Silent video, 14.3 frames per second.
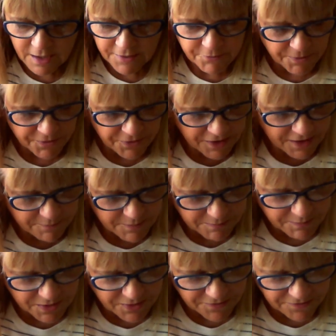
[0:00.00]
One thing,
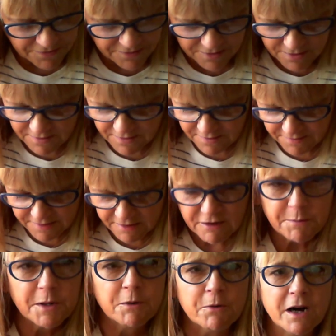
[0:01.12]
I'm not
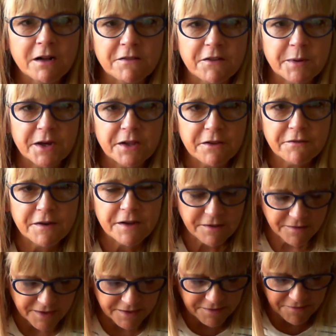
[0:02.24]
terribly wild about the fact that
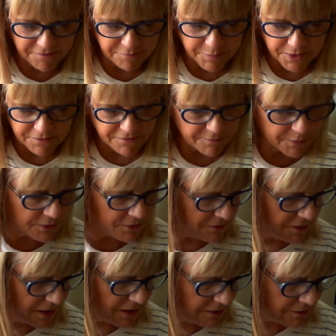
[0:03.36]
they're disposable,
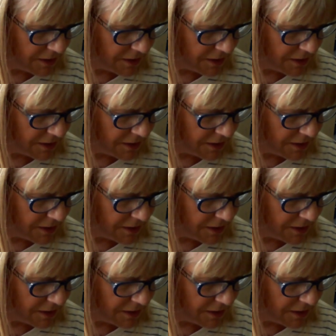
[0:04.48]
although